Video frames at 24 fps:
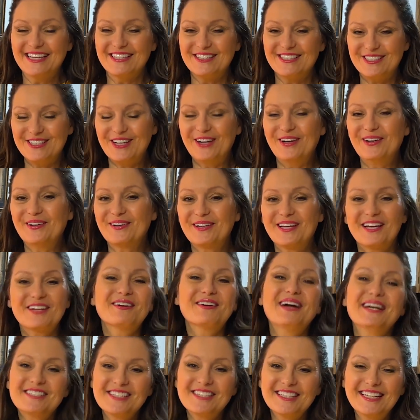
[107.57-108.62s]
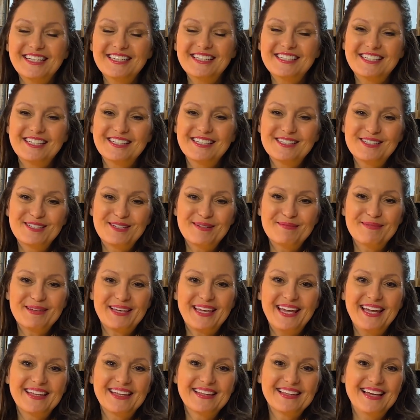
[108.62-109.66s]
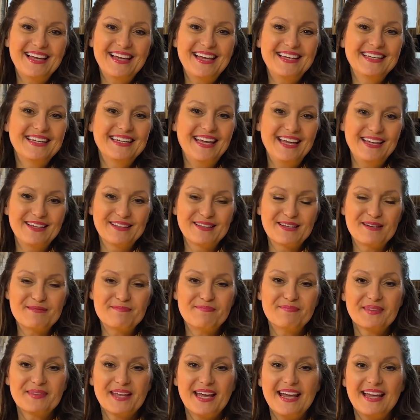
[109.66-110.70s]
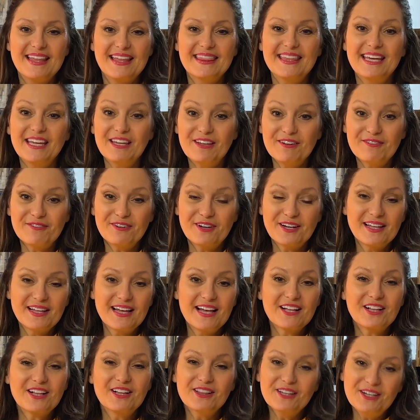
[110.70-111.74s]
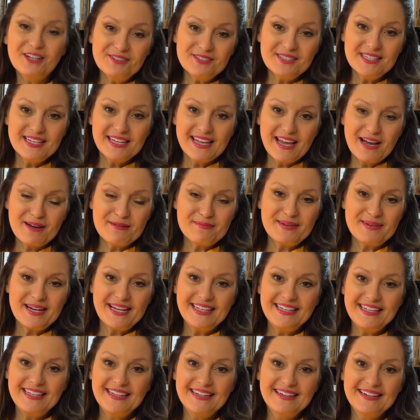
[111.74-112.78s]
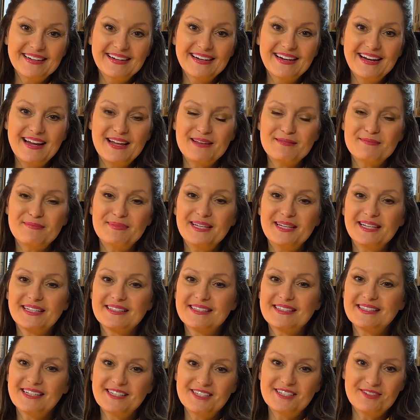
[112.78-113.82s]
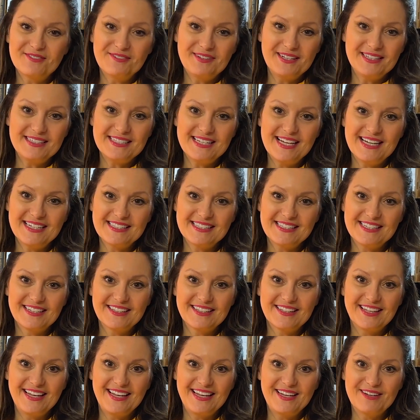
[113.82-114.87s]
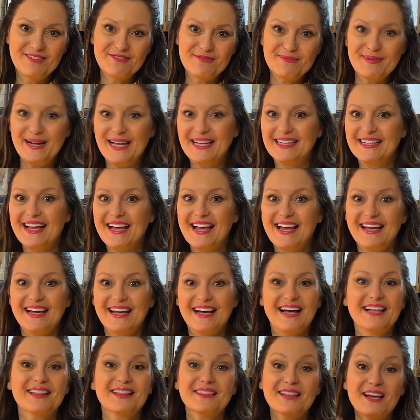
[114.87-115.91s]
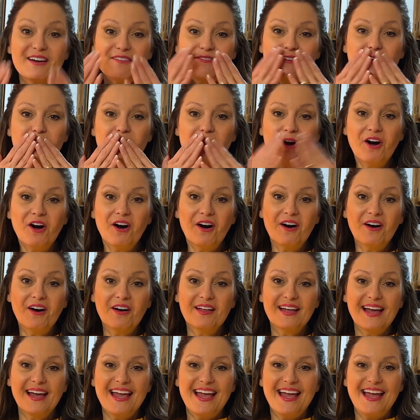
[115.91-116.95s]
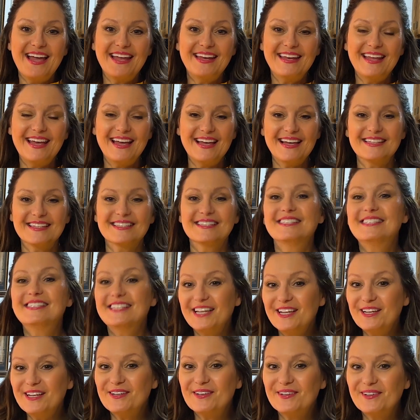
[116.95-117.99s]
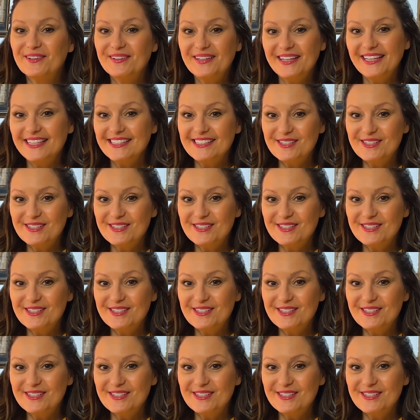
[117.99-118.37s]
So congratulations to Michaelah and Kaleb. Thank you for closing out my year and being such a fantastic client of mine. I love you all and see you in